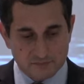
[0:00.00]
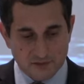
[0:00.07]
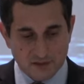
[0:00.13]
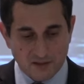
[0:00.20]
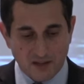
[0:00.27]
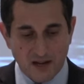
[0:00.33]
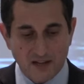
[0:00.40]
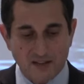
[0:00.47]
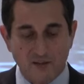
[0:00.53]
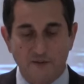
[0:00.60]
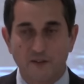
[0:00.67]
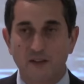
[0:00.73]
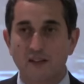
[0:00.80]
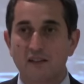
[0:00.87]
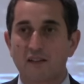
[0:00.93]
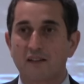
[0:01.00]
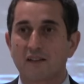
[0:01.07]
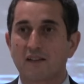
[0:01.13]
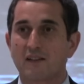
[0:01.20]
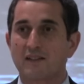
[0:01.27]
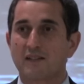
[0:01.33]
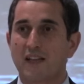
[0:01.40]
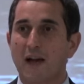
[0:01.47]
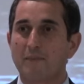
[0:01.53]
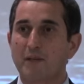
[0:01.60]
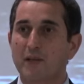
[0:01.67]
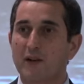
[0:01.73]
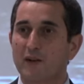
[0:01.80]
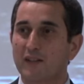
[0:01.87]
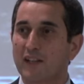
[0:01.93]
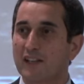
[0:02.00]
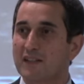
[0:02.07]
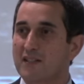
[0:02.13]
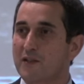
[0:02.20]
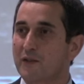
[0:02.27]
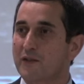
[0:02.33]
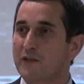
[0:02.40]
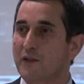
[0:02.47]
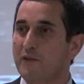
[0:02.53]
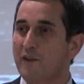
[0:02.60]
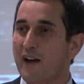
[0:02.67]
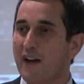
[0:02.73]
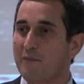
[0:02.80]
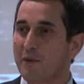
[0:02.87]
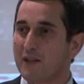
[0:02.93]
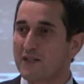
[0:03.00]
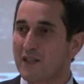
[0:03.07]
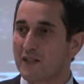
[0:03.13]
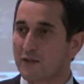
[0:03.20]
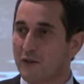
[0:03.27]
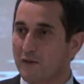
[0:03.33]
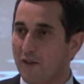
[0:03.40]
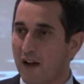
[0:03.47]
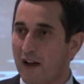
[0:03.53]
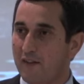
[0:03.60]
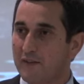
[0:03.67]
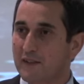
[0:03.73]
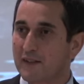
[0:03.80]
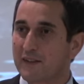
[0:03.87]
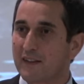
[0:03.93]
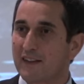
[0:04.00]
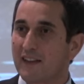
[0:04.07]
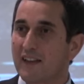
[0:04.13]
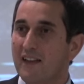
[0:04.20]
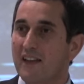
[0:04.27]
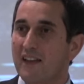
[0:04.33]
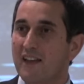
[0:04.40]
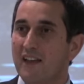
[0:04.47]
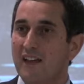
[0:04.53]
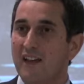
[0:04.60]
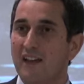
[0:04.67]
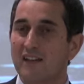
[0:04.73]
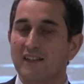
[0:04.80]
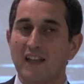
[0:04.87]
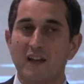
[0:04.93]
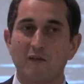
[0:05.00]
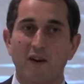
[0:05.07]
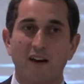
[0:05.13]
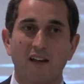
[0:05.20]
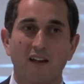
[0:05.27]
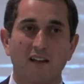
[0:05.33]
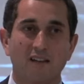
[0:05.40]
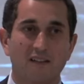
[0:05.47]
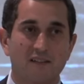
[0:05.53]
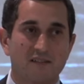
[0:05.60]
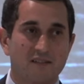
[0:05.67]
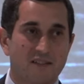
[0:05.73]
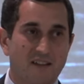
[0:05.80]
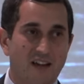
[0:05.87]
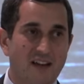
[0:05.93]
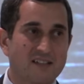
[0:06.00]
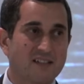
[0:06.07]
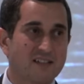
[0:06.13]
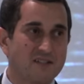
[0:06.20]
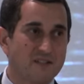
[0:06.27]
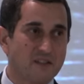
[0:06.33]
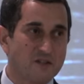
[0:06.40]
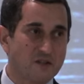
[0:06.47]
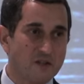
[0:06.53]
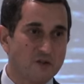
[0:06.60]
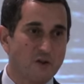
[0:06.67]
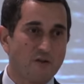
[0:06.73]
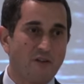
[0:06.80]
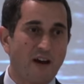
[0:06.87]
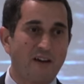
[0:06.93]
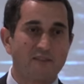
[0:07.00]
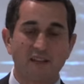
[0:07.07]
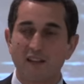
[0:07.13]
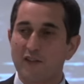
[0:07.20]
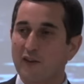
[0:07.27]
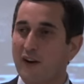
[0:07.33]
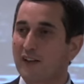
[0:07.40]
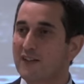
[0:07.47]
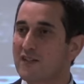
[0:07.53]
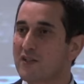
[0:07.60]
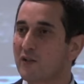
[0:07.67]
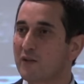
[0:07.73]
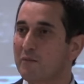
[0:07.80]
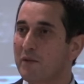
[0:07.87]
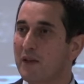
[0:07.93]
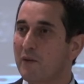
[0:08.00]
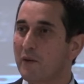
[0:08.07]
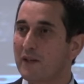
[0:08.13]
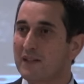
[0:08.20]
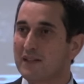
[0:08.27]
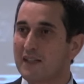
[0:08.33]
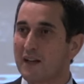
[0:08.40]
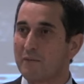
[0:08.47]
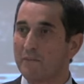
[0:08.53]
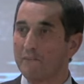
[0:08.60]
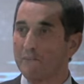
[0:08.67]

kind of skeptical that she would survive, but she survived, and they were guessing since she survived, they thought she would be with some